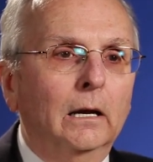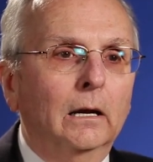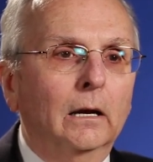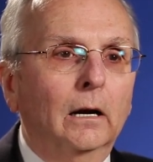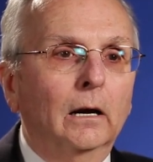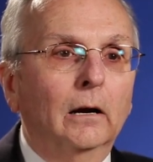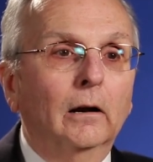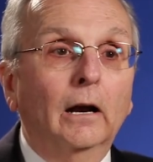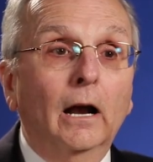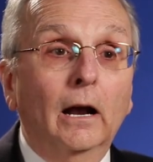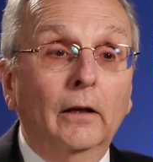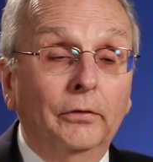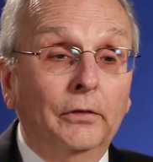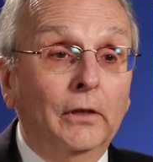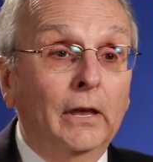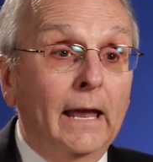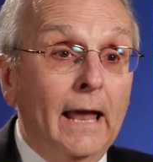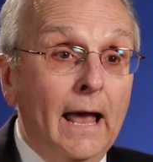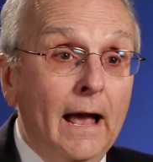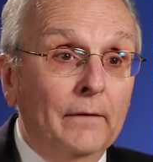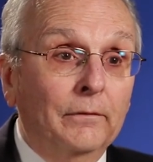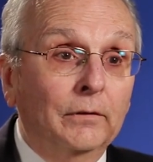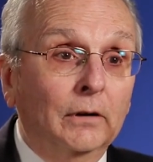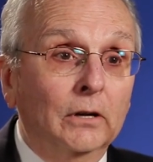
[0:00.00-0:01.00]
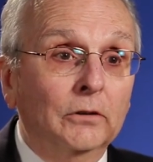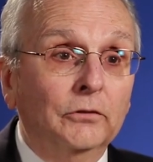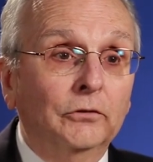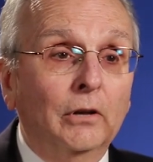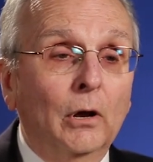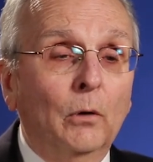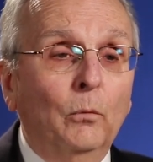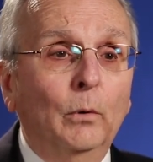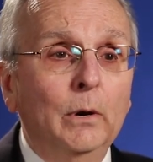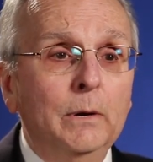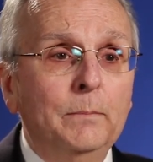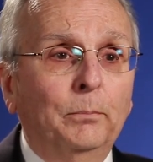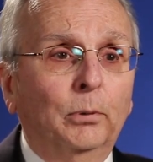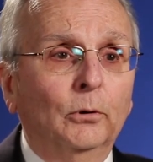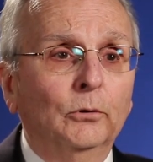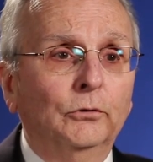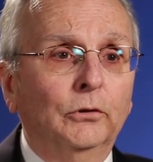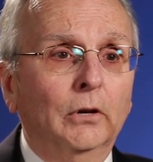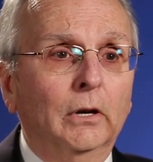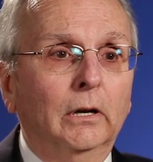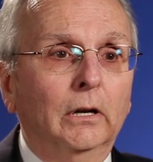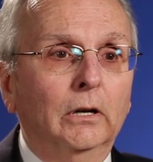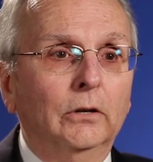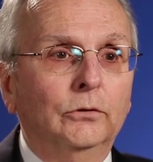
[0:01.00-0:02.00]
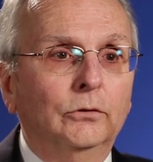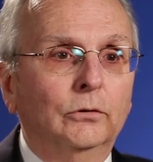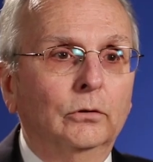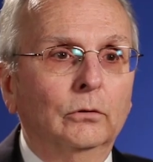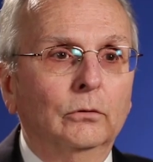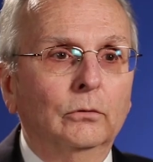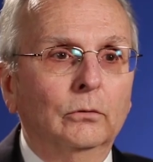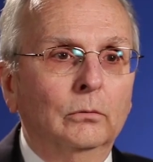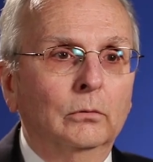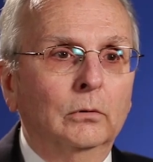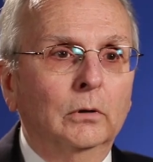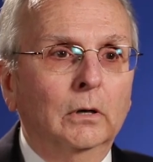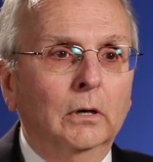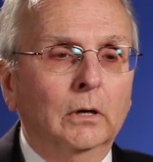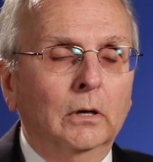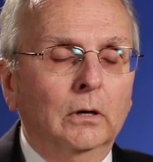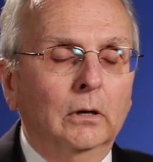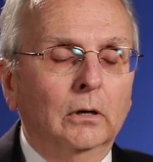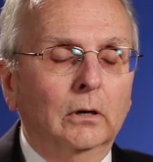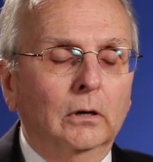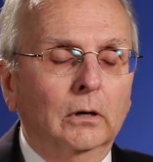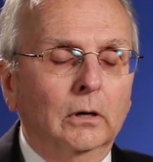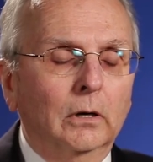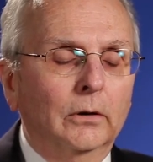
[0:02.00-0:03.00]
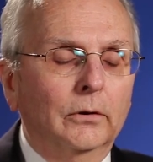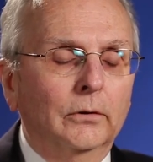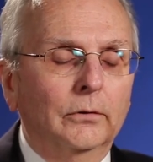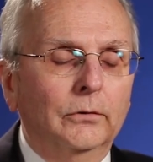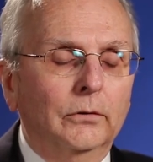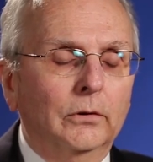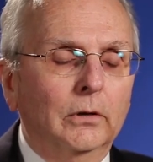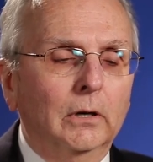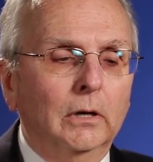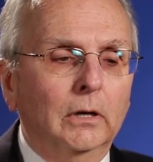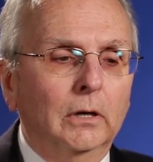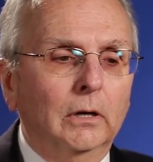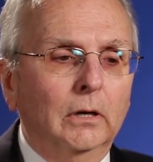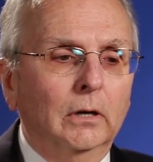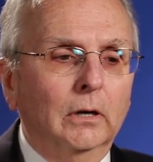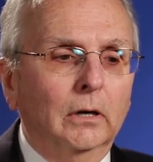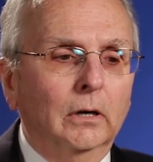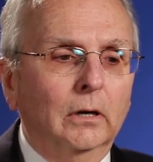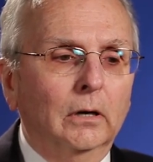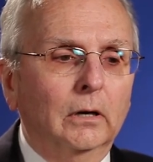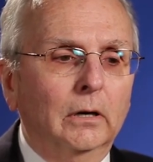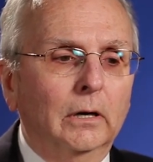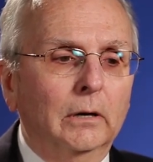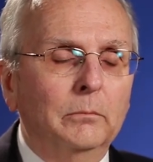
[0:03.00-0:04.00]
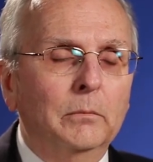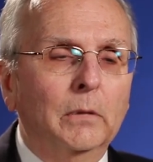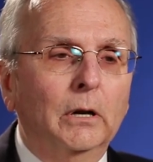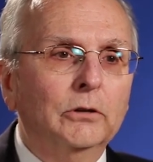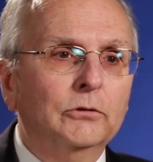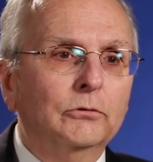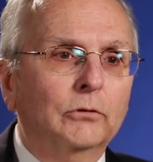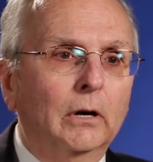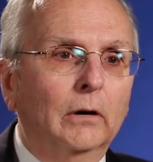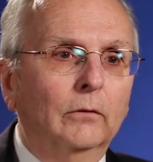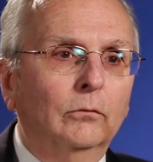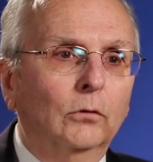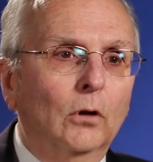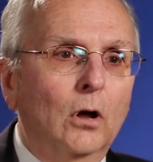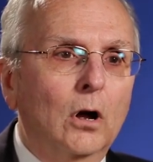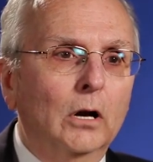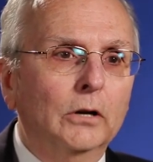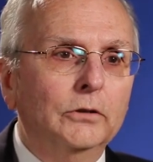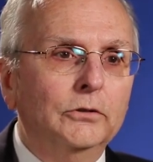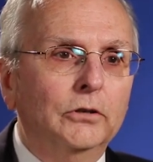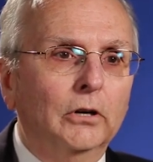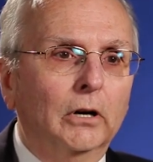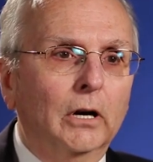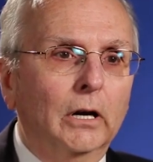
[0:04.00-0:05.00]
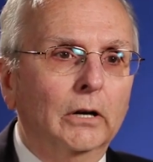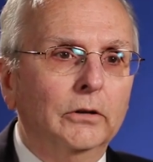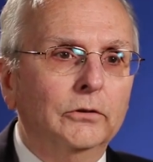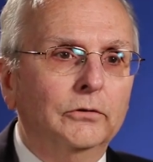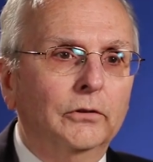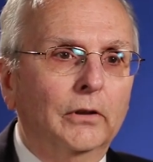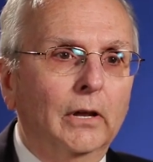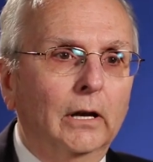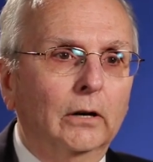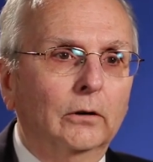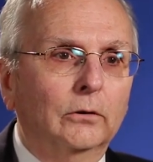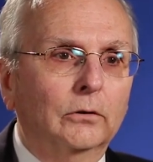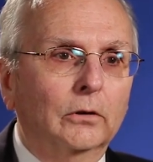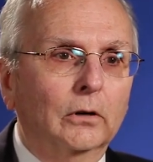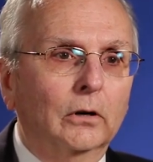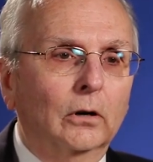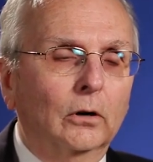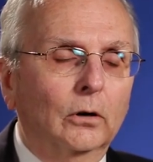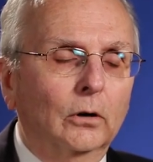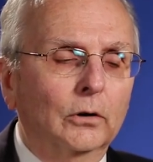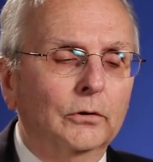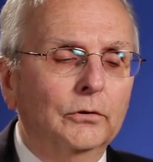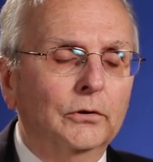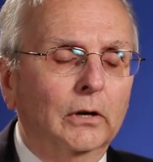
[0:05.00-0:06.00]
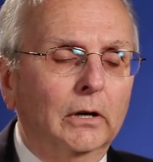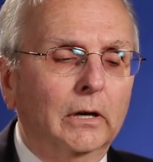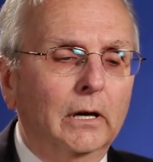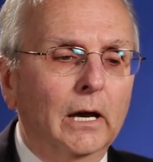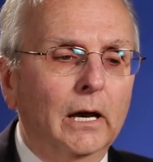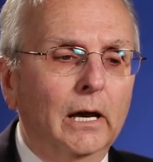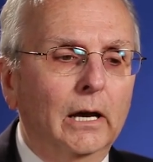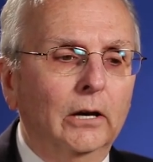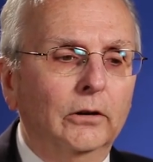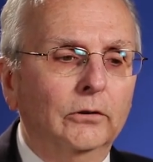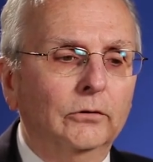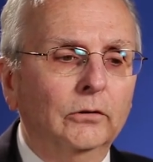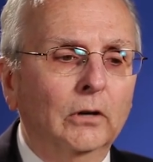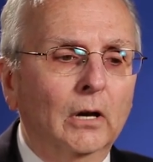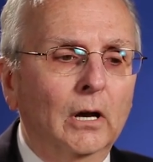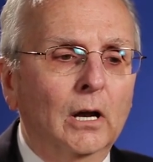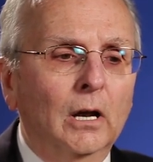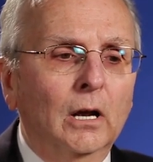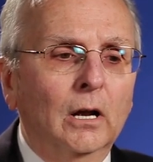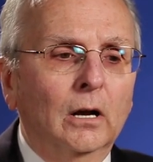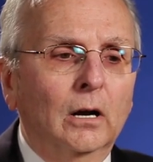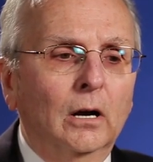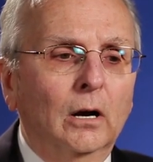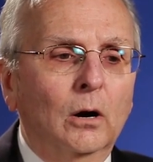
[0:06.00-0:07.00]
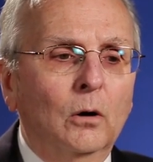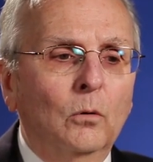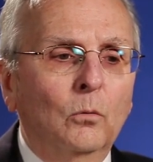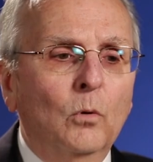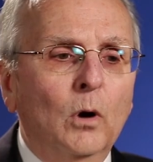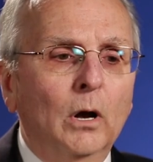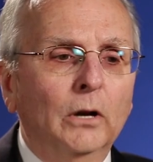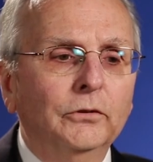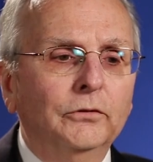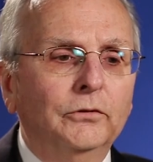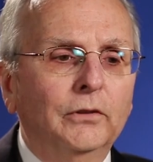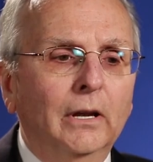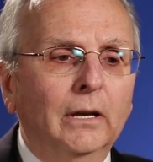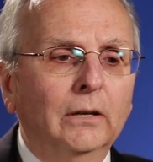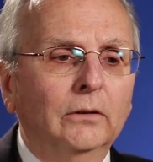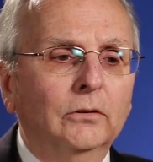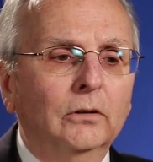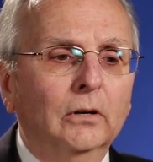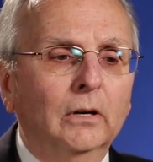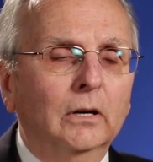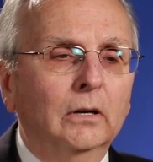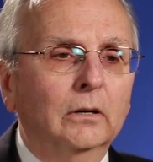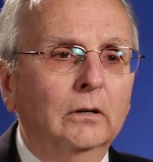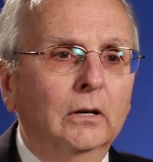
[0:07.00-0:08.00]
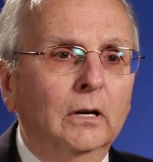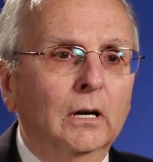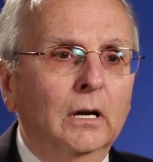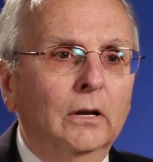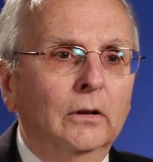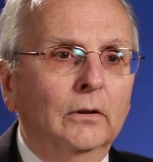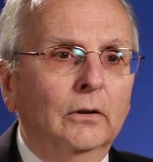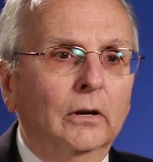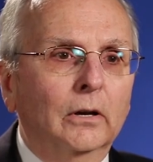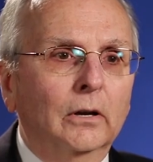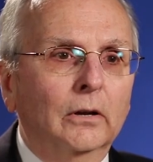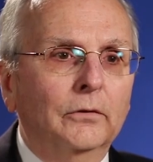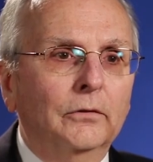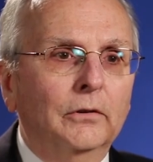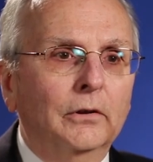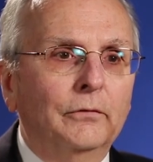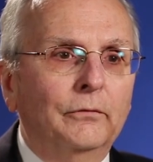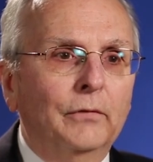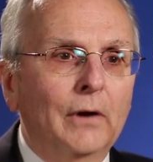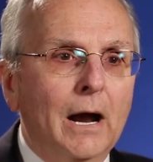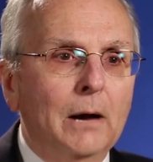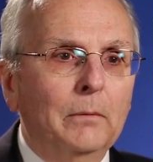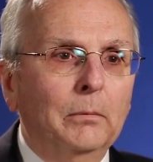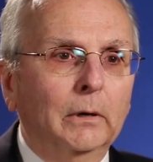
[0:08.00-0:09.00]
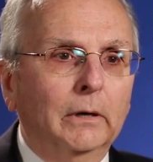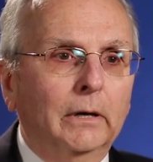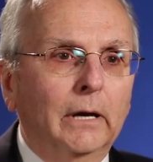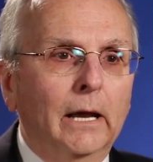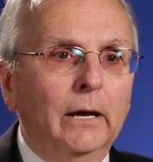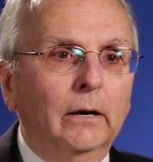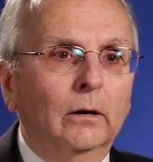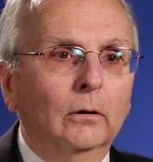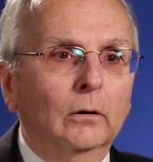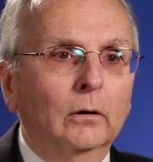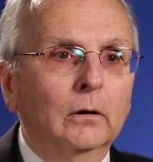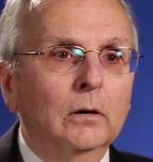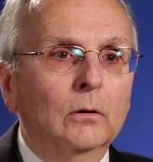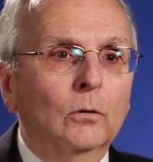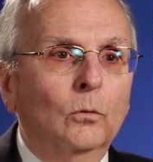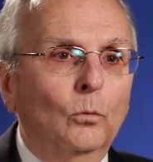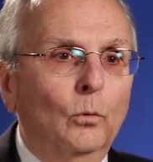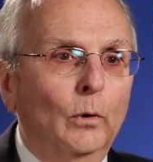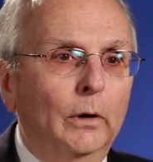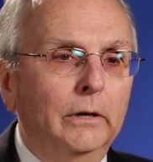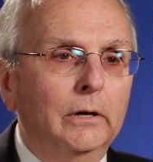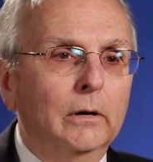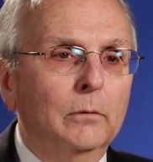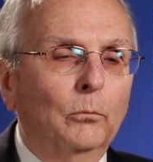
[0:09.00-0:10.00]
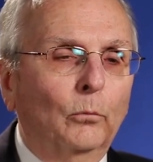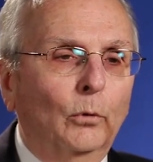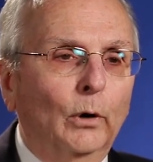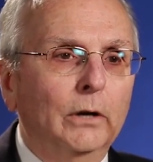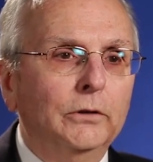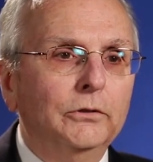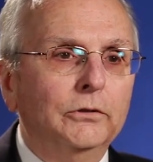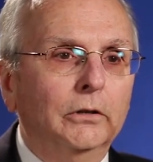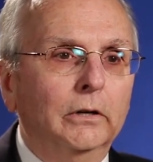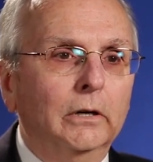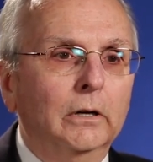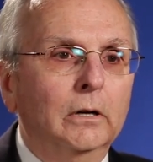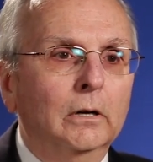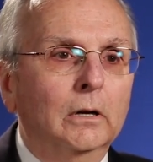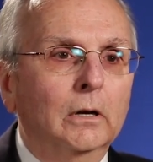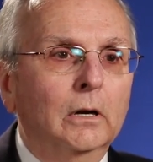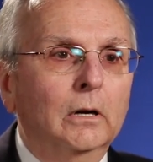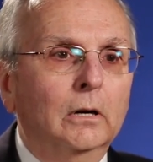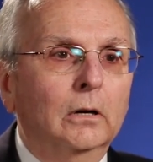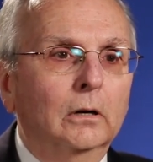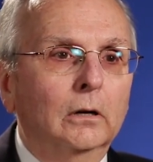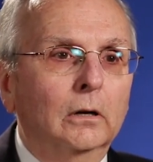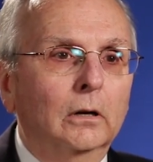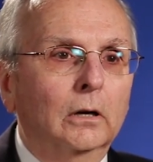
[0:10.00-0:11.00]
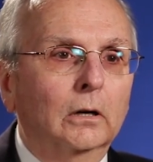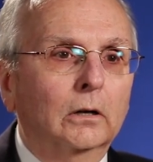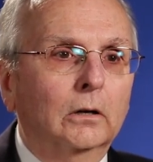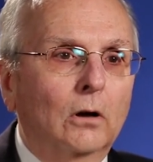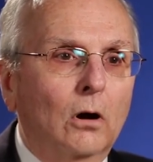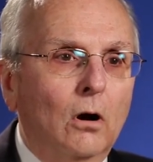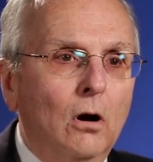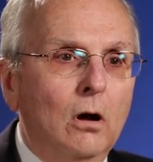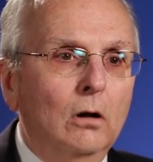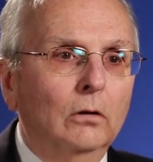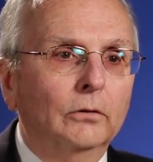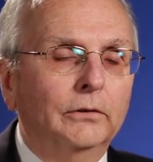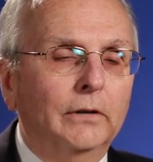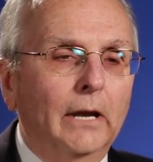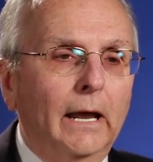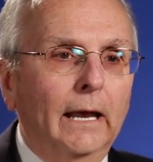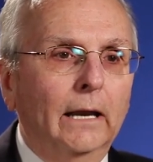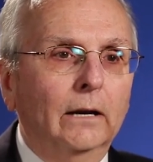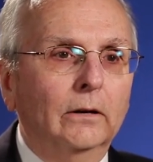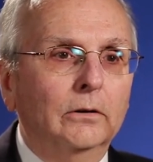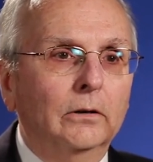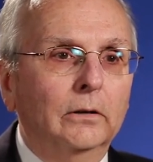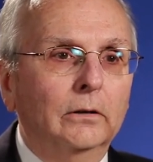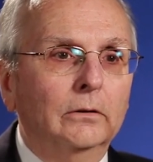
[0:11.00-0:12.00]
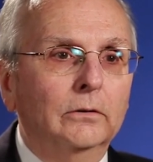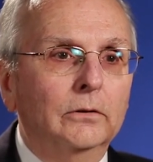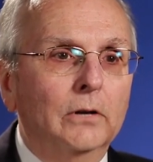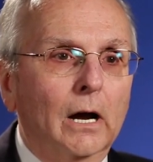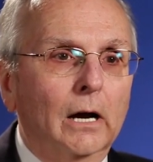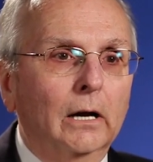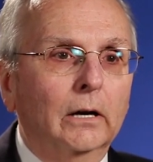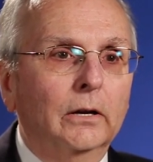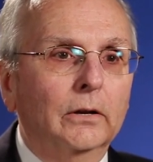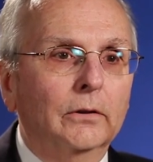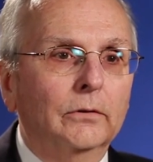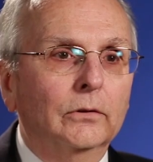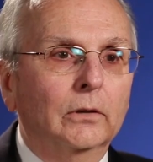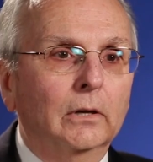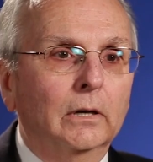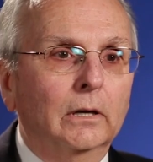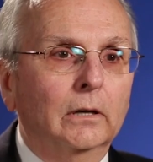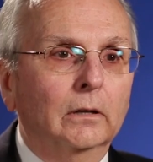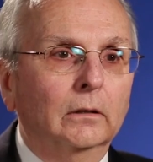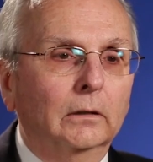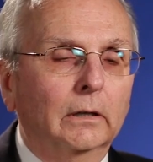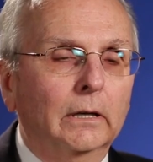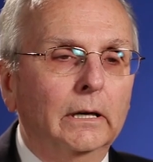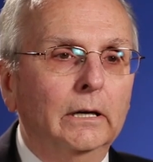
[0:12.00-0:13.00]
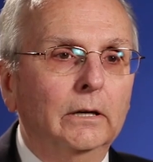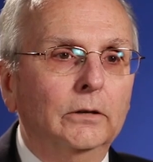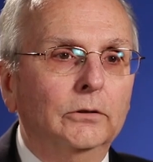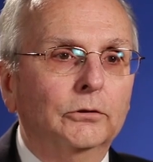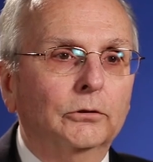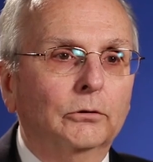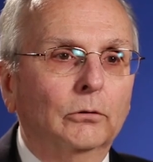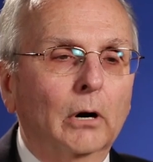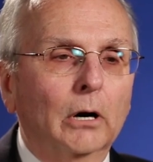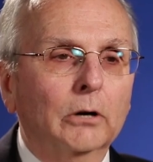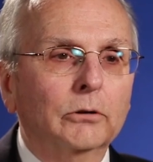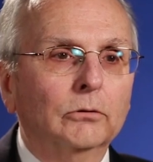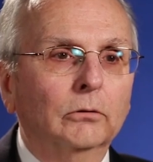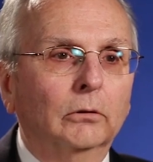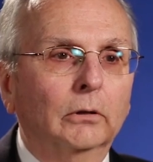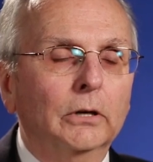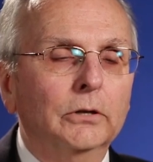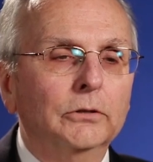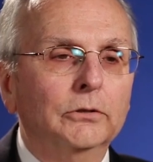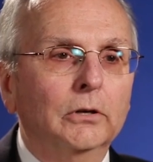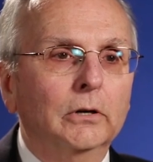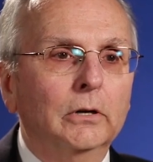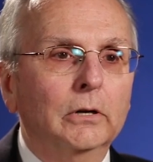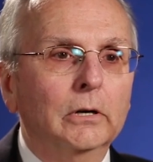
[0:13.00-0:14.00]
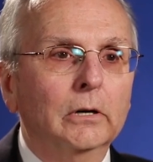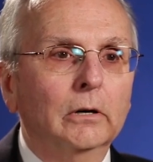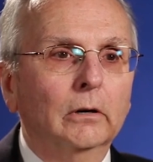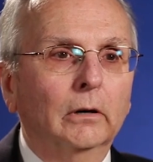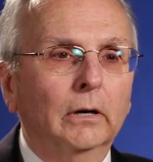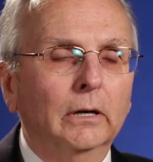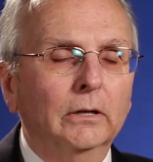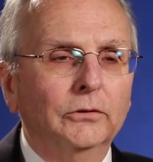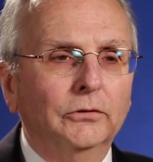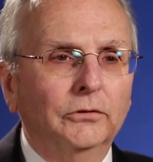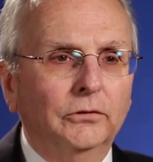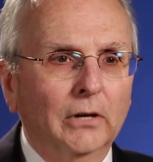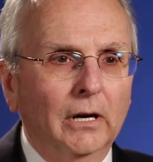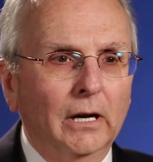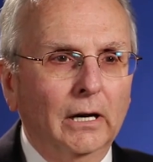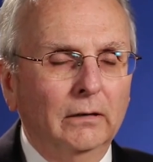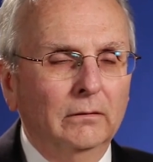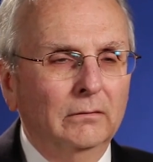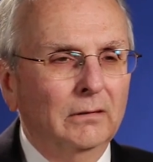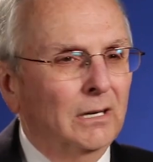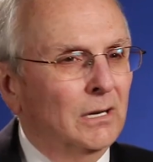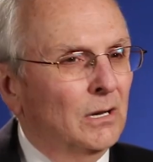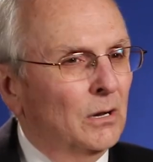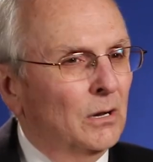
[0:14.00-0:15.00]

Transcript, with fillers: the evidence that we presented to the administrative law judge that heard the case was that the fabricator, William Ritchie, uh, called Dan Duncan, the lead structural engineer, and said,